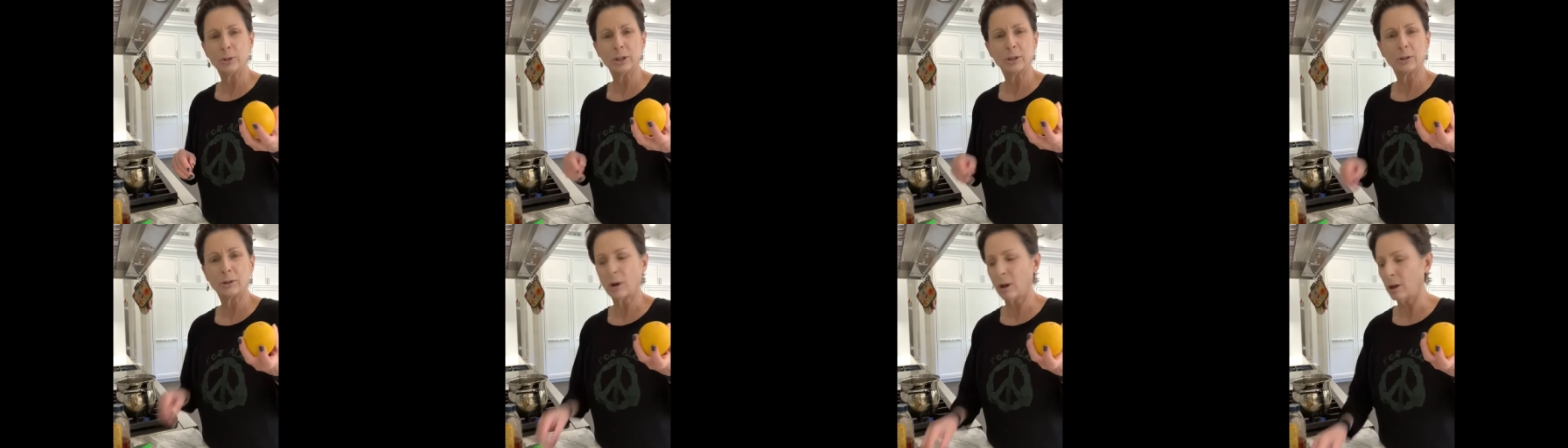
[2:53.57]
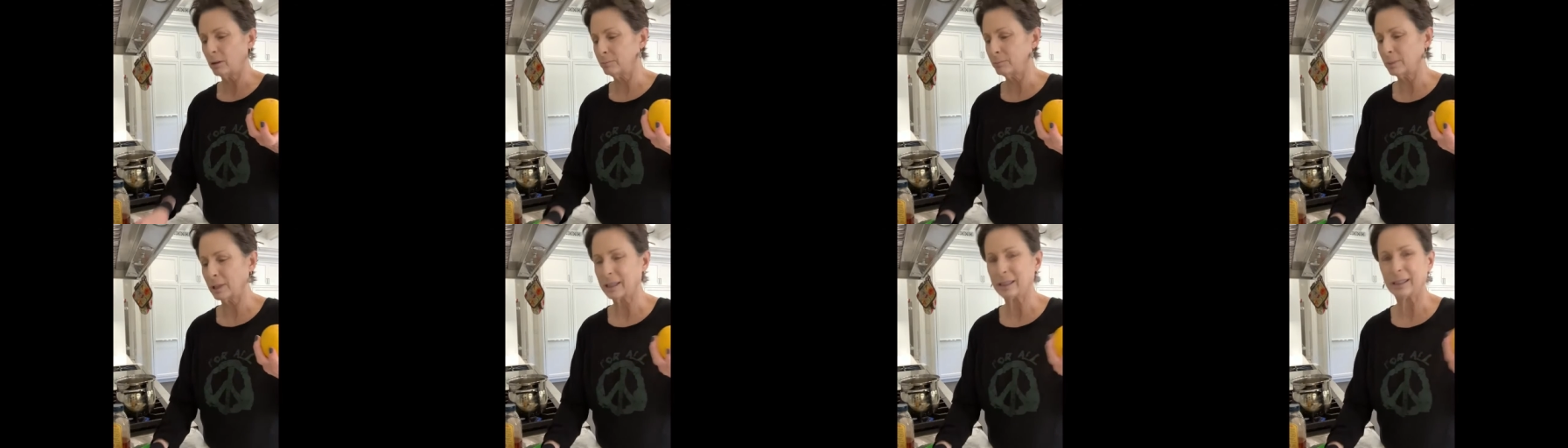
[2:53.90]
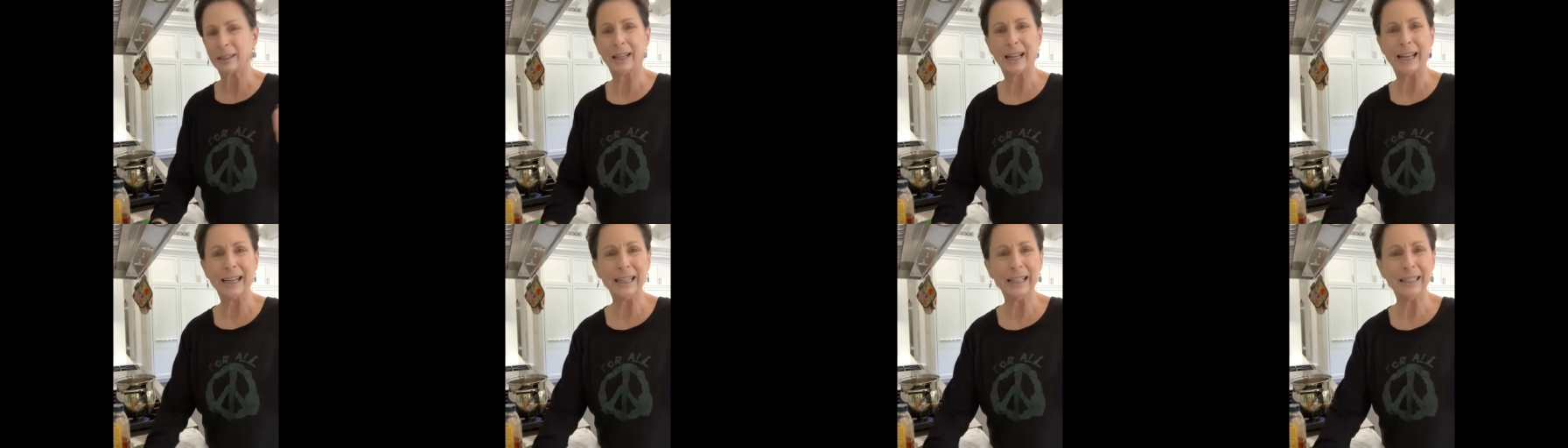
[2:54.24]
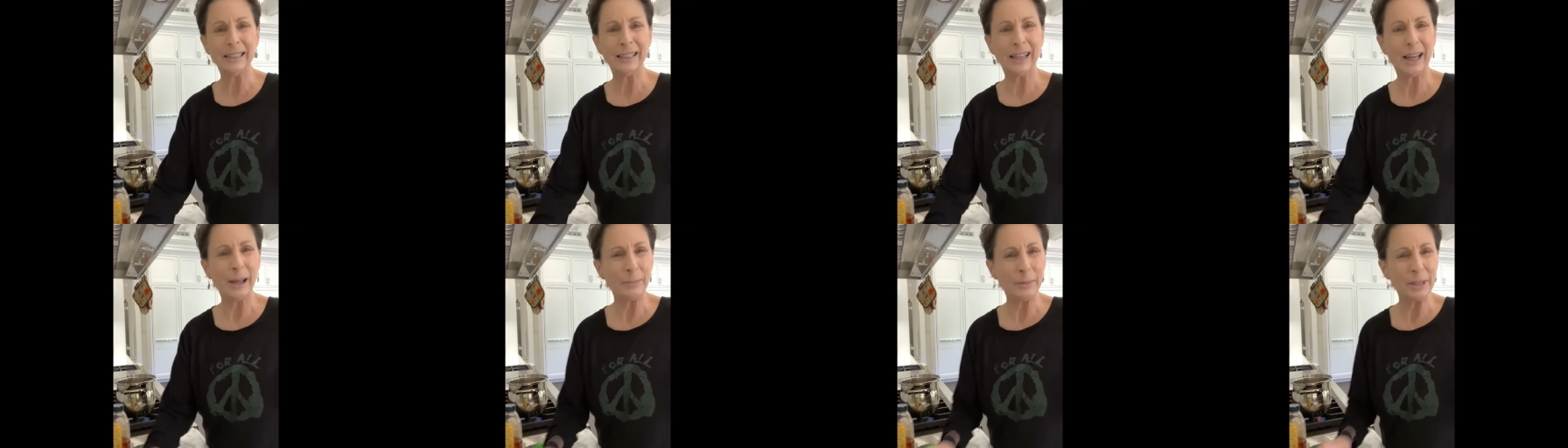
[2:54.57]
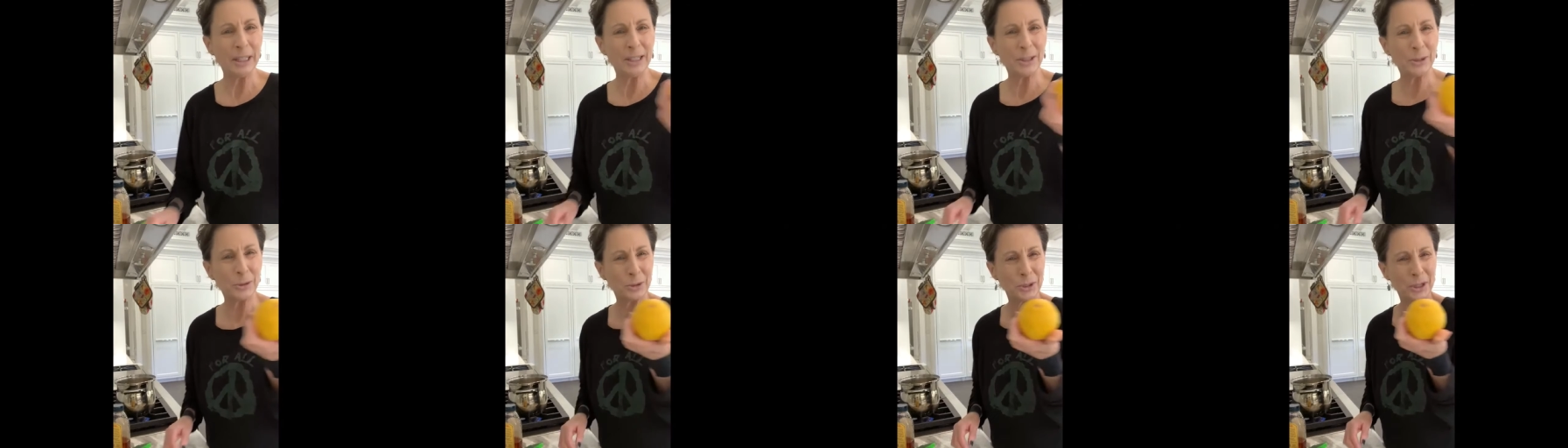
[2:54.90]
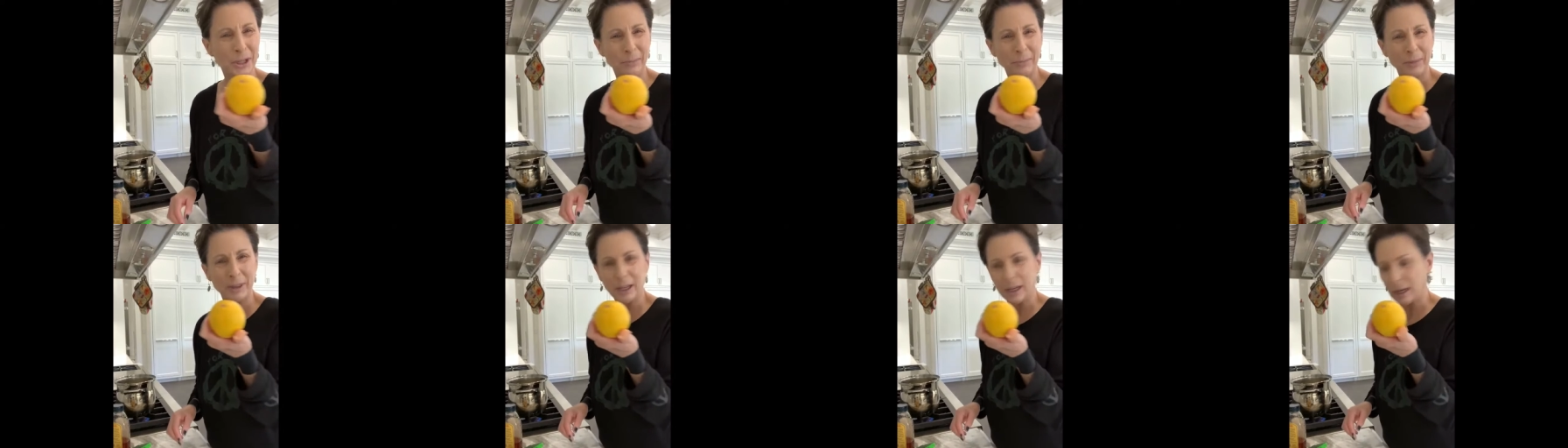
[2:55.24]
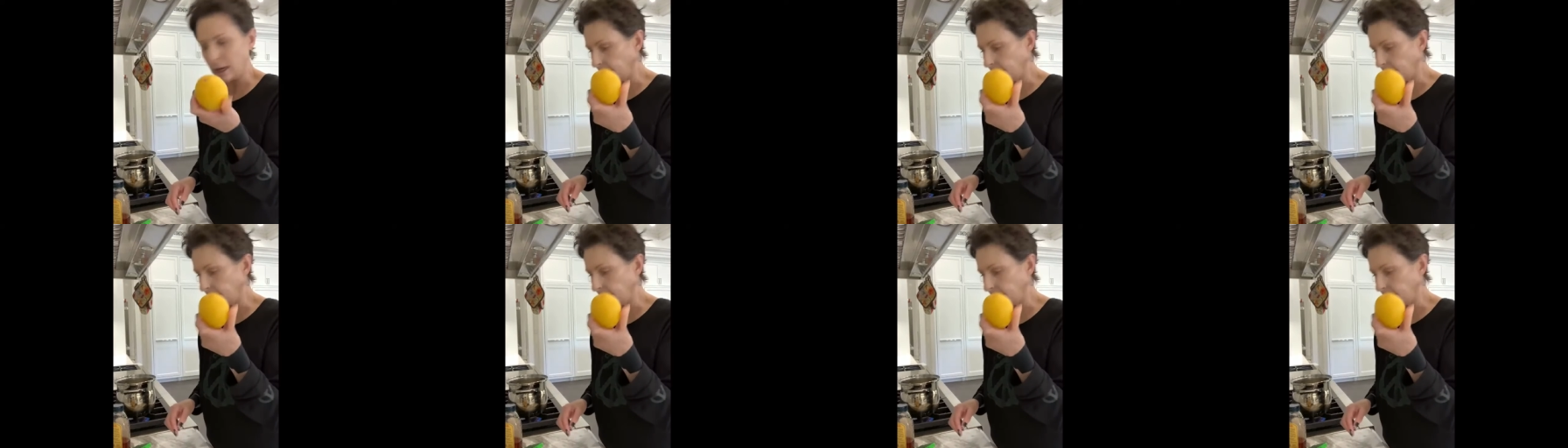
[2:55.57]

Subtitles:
They're called McLennan lemons or something.